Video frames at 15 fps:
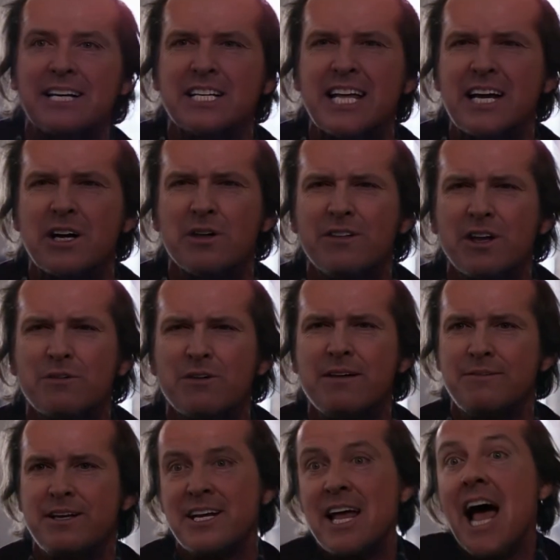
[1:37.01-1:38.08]
a letter of
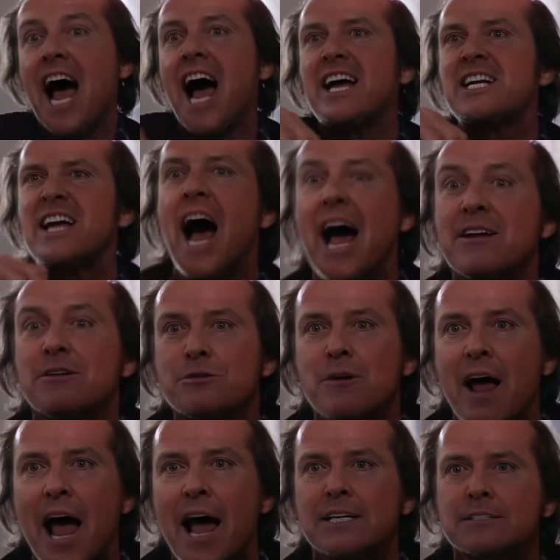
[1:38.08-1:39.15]
agreement, a
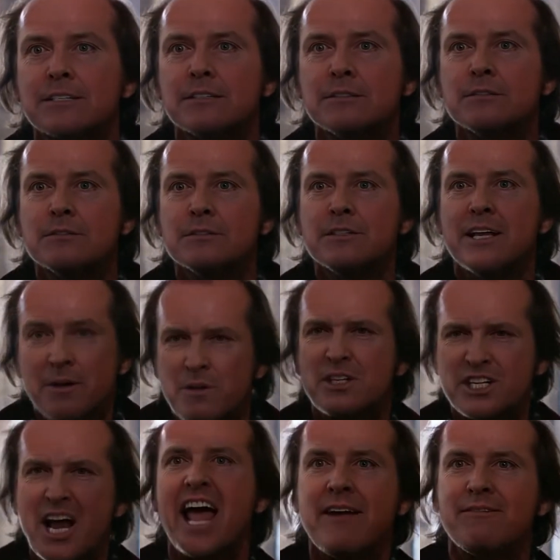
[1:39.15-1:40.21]
contract, in
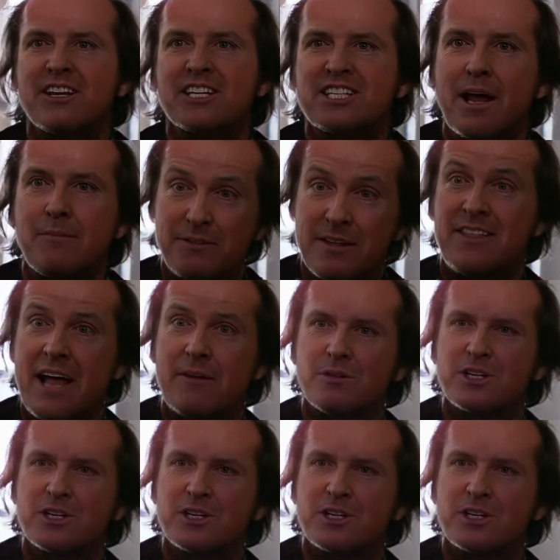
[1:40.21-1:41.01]
which I have accepted that